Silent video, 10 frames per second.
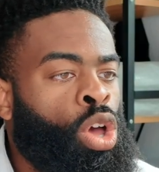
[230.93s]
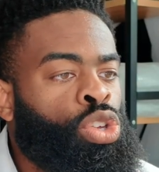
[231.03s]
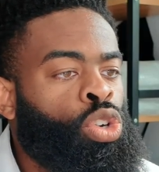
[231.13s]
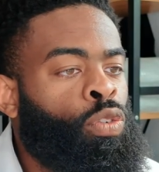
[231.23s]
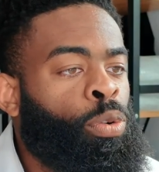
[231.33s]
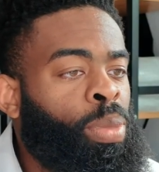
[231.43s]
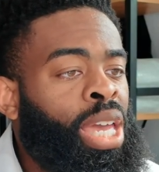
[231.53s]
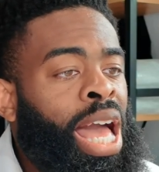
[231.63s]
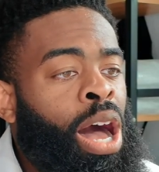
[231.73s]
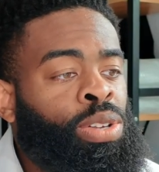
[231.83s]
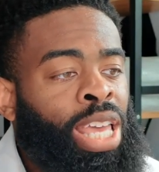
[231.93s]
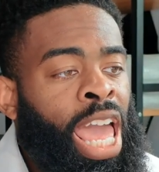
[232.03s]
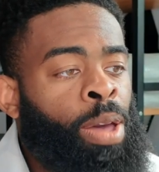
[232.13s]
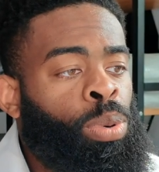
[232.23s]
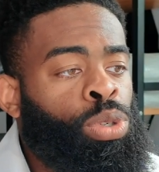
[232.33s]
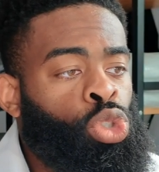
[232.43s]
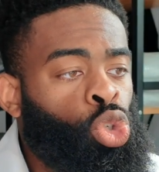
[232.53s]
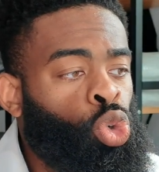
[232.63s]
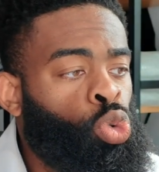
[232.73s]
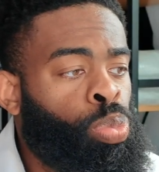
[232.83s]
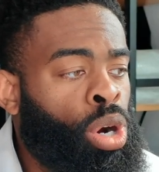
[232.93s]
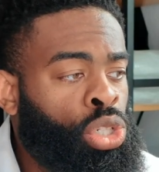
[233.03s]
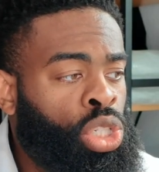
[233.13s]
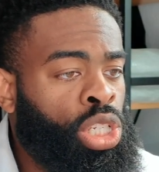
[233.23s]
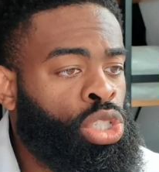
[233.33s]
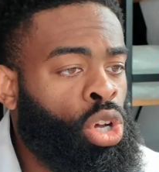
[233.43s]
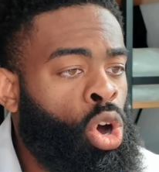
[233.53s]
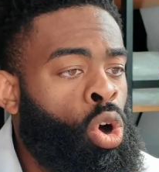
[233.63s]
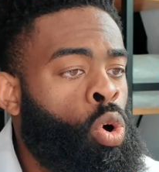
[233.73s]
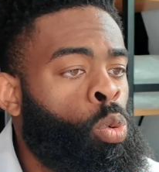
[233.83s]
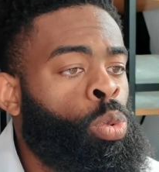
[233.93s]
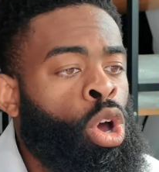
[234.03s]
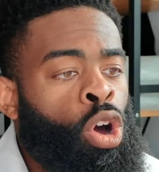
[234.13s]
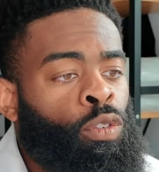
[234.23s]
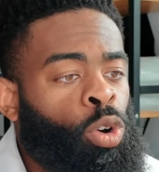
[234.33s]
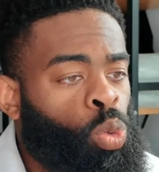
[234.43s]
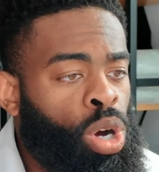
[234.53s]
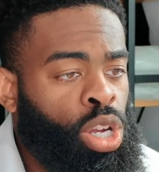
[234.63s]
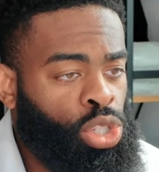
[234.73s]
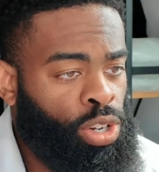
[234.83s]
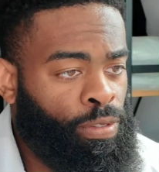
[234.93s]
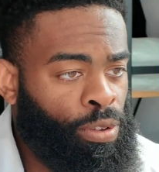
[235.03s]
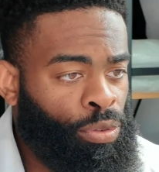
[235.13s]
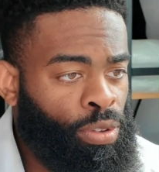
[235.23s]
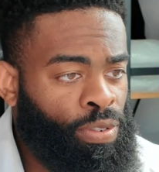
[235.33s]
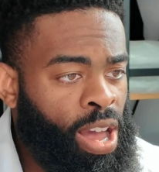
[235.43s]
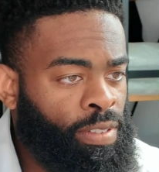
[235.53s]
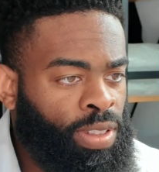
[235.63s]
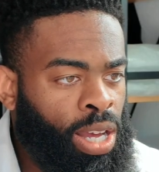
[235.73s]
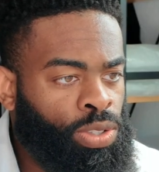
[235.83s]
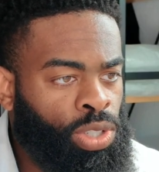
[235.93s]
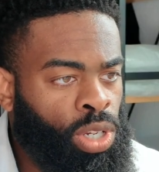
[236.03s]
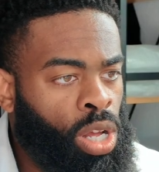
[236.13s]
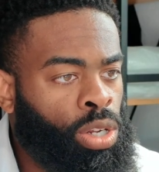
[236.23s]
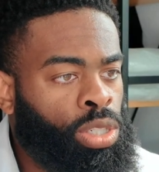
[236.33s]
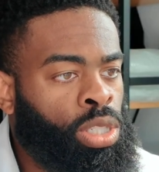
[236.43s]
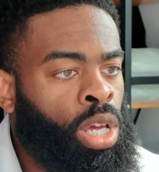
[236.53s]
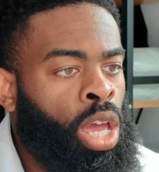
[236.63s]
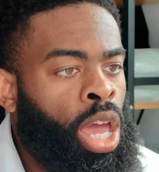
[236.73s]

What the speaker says: So for me, I was able to purchase the home for $155,000.